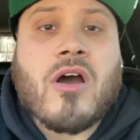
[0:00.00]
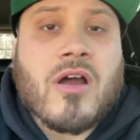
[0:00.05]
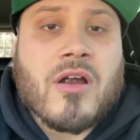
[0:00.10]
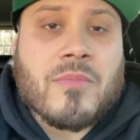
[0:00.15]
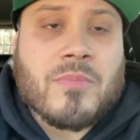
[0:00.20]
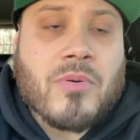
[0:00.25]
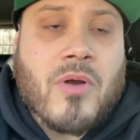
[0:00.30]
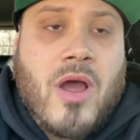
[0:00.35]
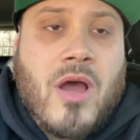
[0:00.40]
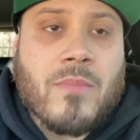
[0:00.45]

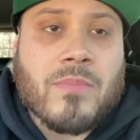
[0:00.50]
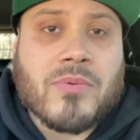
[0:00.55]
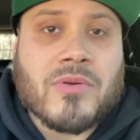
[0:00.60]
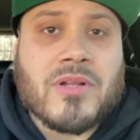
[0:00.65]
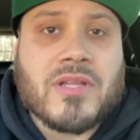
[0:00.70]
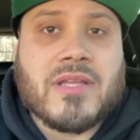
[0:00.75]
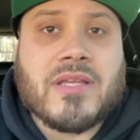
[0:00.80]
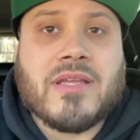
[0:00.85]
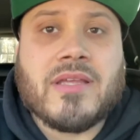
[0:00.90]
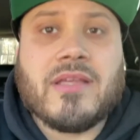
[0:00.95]

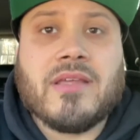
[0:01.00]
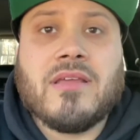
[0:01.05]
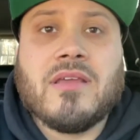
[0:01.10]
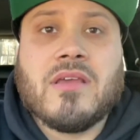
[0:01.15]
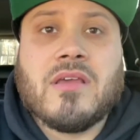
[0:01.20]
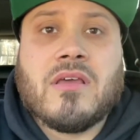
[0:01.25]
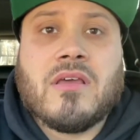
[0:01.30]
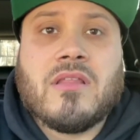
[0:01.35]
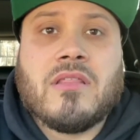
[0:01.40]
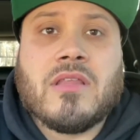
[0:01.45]
properly.
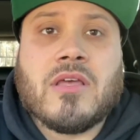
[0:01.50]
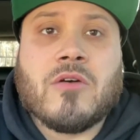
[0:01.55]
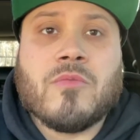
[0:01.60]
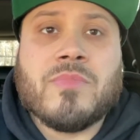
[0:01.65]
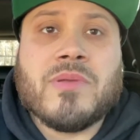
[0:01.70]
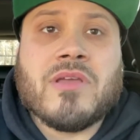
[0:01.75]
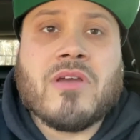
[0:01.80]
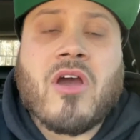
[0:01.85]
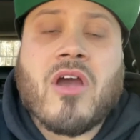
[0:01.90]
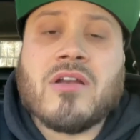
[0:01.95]
They'll
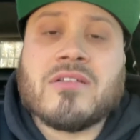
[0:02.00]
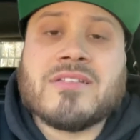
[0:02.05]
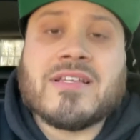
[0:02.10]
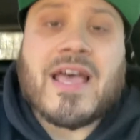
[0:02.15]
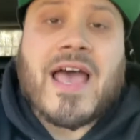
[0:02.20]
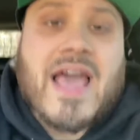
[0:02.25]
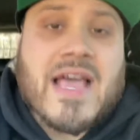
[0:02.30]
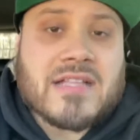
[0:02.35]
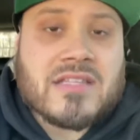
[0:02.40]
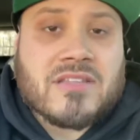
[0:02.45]
be hard to
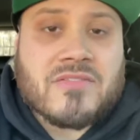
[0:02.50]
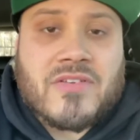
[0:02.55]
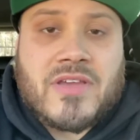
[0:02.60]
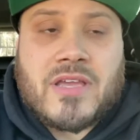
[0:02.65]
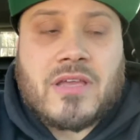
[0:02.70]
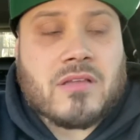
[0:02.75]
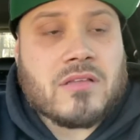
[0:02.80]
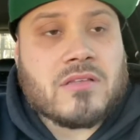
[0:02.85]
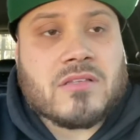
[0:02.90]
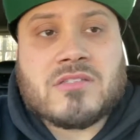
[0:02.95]

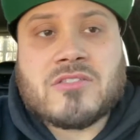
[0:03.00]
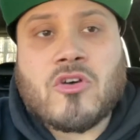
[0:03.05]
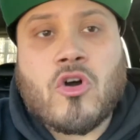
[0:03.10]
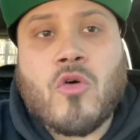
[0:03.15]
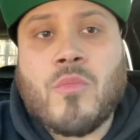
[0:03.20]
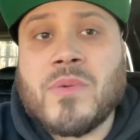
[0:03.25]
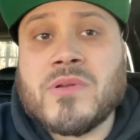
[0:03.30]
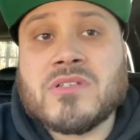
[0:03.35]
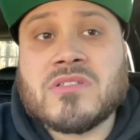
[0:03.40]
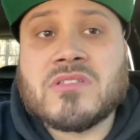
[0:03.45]
activate. Just a whole
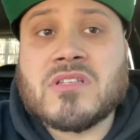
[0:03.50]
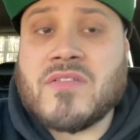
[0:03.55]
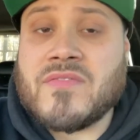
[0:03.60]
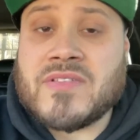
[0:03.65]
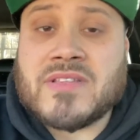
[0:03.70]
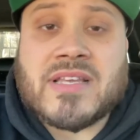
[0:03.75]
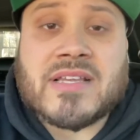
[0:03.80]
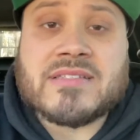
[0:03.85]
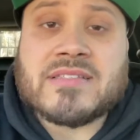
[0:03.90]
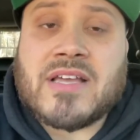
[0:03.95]
bunch of stuff. And
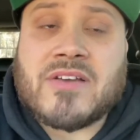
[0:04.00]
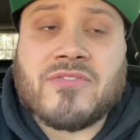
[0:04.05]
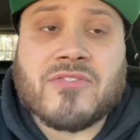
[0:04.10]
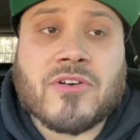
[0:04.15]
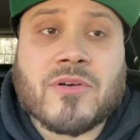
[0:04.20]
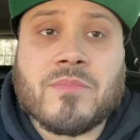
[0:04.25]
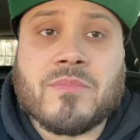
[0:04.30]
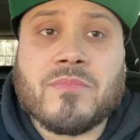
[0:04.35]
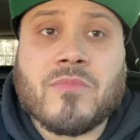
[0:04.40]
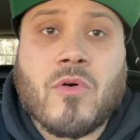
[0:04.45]
that's not
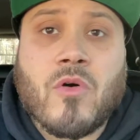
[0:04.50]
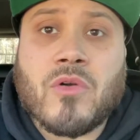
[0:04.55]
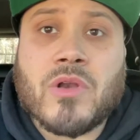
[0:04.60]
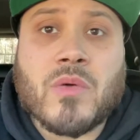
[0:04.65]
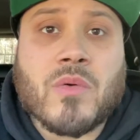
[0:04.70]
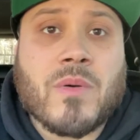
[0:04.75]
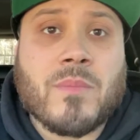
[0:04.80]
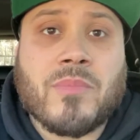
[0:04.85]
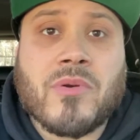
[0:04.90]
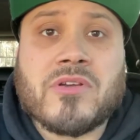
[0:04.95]
from only
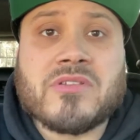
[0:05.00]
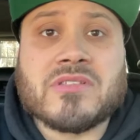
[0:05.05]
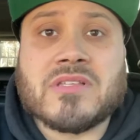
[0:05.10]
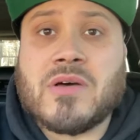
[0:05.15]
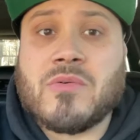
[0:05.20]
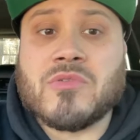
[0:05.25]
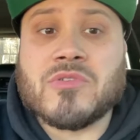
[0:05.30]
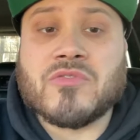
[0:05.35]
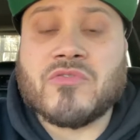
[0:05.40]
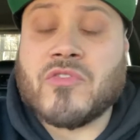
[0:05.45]
one person. That
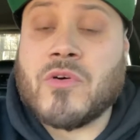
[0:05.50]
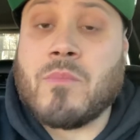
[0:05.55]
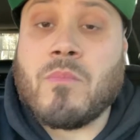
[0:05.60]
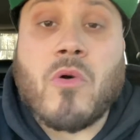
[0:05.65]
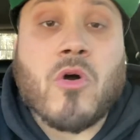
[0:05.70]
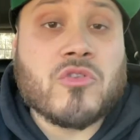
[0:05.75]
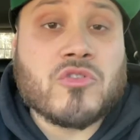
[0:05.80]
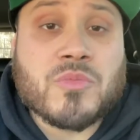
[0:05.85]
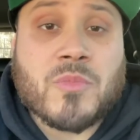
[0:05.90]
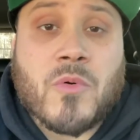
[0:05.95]
was from
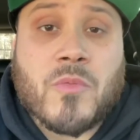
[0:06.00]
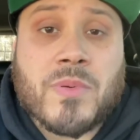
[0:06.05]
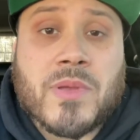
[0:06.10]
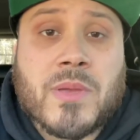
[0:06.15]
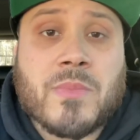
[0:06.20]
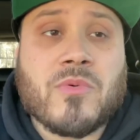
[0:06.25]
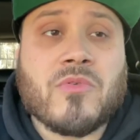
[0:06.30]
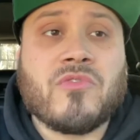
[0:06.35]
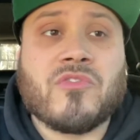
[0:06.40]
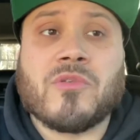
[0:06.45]
multiple
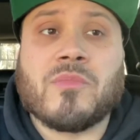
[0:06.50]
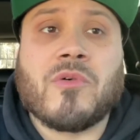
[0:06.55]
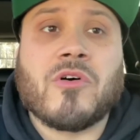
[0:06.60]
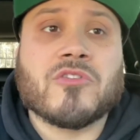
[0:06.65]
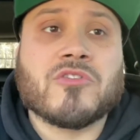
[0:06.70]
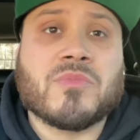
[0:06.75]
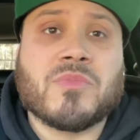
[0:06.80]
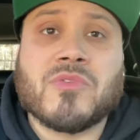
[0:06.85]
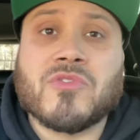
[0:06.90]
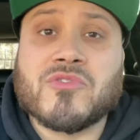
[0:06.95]
people, from
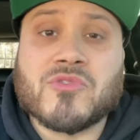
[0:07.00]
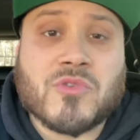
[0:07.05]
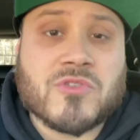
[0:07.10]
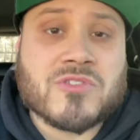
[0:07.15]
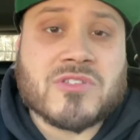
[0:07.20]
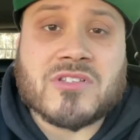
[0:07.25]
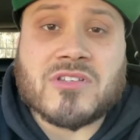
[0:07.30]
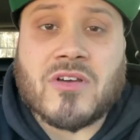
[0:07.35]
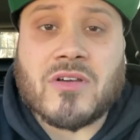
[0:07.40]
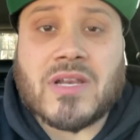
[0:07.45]
multiple
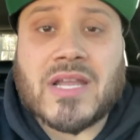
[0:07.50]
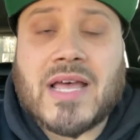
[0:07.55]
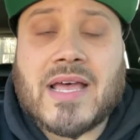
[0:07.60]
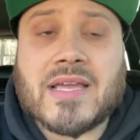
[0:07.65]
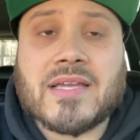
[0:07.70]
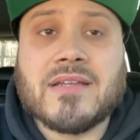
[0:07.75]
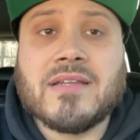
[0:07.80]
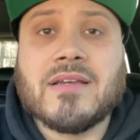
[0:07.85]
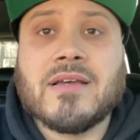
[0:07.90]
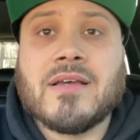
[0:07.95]
sources
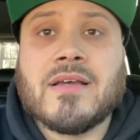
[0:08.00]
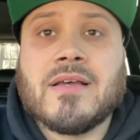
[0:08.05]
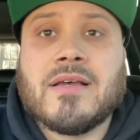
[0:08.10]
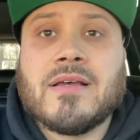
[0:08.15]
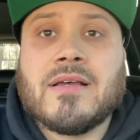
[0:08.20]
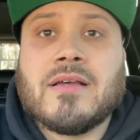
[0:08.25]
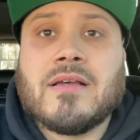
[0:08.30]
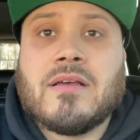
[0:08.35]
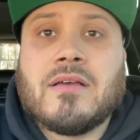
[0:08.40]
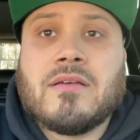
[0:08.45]
online.
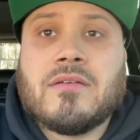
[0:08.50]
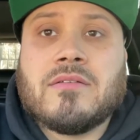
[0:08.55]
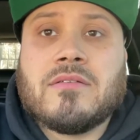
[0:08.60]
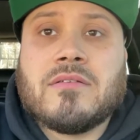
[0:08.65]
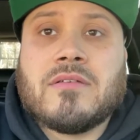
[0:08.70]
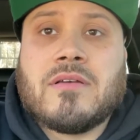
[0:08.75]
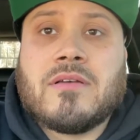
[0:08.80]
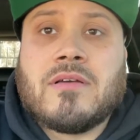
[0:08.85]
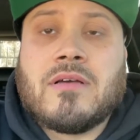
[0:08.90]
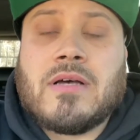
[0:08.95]

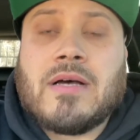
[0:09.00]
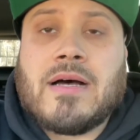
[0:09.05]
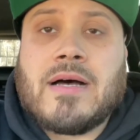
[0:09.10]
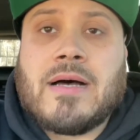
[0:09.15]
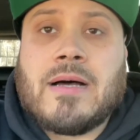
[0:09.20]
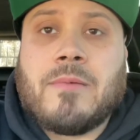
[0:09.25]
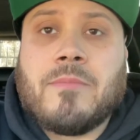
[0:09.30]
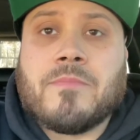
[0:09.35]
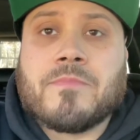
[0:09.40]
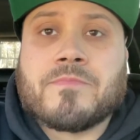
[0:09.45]

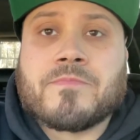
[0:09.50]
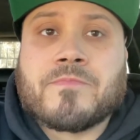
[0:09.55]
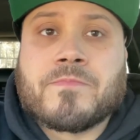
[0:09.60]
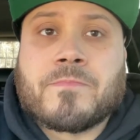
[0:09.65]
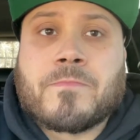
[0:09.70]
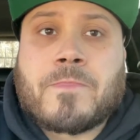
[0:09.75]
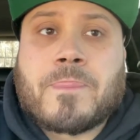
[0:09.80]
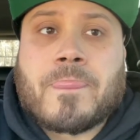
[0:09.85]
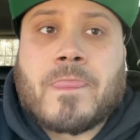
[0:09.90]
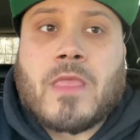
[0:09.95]

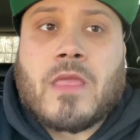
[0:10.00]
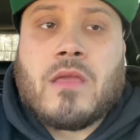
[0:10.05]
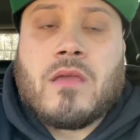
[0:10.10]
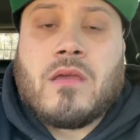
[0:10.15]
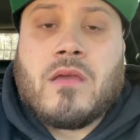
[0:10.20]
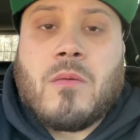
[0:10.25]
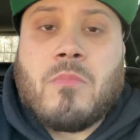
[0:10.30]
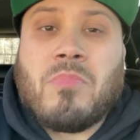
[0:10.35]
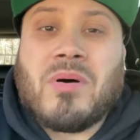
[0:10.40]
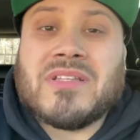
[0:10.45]

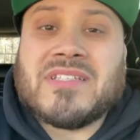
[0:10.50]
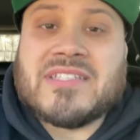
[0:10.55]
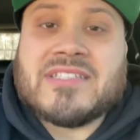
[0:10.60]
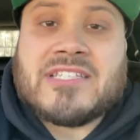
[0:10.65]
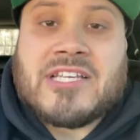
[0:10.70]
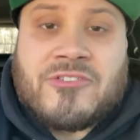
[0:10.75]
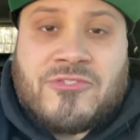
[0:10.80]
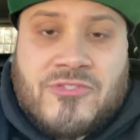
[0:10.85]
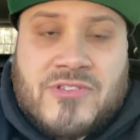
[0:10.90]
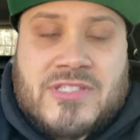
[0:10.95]
But the
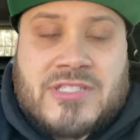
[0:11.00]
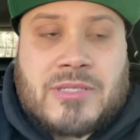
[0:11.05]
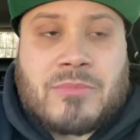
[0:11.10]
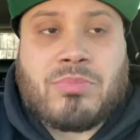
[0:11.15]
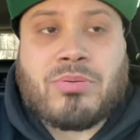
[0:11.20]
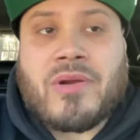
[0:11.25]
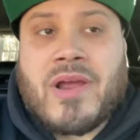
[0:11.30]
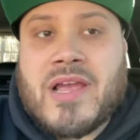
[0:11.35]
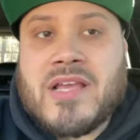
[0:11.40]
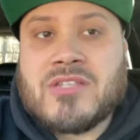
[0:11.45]
difference in
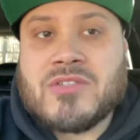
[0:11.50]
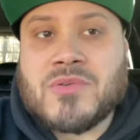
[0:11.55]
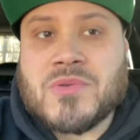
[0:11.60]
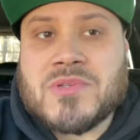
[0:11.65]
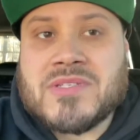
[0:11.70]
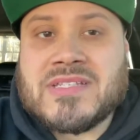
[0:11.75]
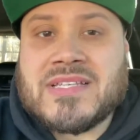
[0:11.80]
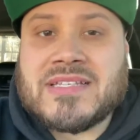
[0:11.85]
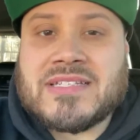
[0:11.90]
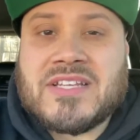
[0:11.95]
price was
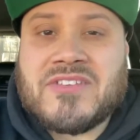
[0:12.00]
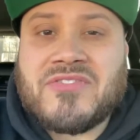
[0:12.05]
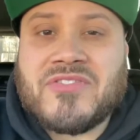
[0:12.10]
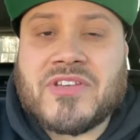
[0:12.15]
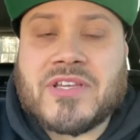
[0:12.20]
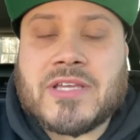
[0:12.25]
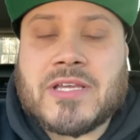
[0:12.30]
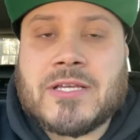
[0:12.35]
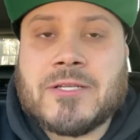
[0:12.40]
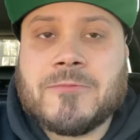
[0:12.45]

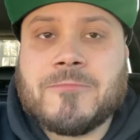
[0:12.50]
significant.